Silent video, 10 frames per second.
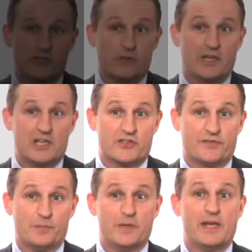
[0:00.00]
two keys
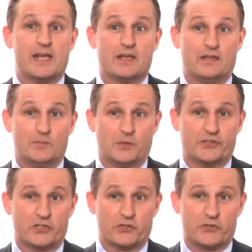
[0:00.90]
for me in
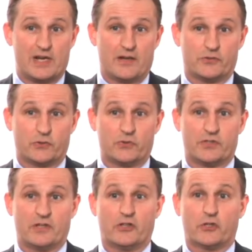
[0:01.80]
multi-country
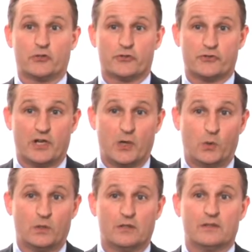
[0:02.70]
outsourcing are
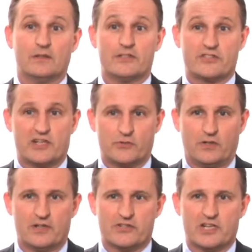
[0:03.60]
control and
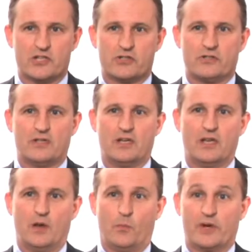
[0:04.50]
centralization.
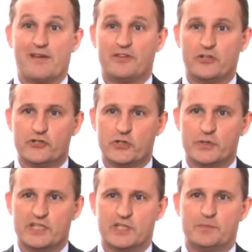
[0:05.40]
And whatever you do
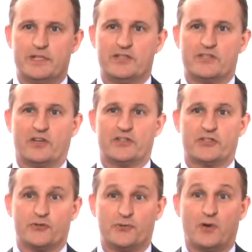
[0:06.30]
need to be designed
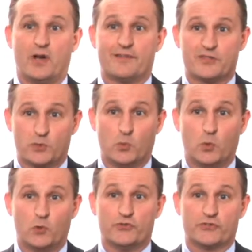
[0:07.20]
to drive
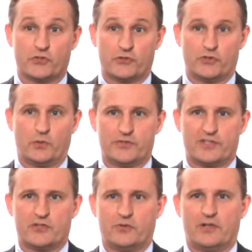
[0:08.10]
towards control and
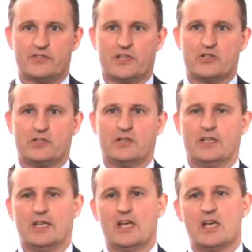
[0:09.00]
centralization.
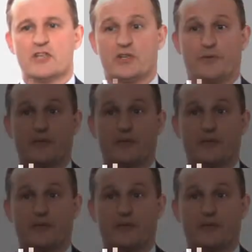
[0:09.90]
So